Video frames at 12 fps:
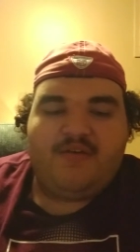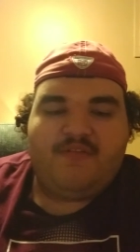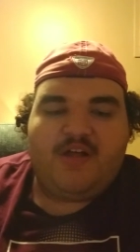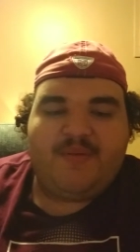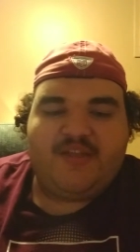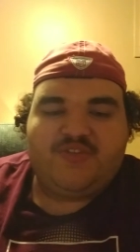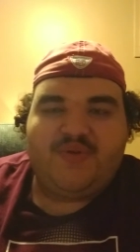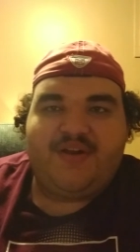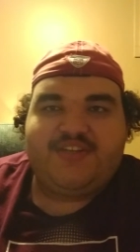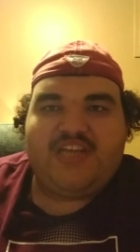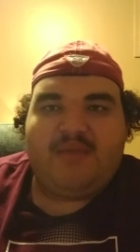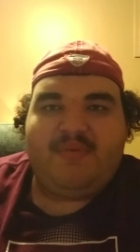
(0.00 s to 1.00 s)
Follow me on Twitter,
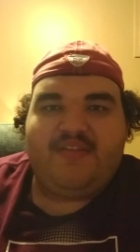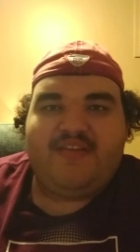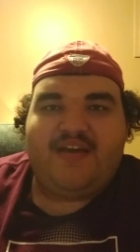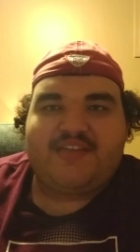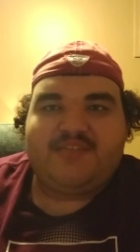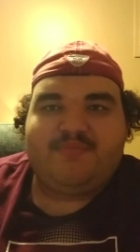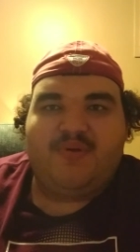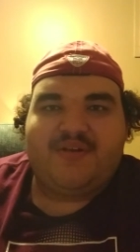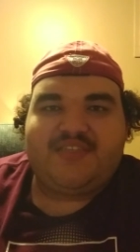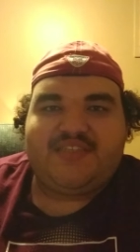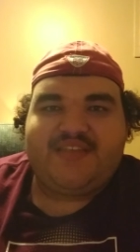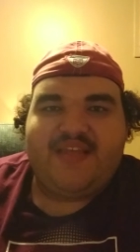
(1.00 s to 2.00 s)
JB Talk
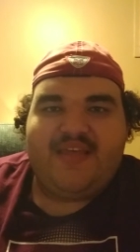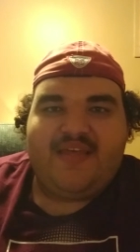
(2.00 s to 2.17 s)
Sports.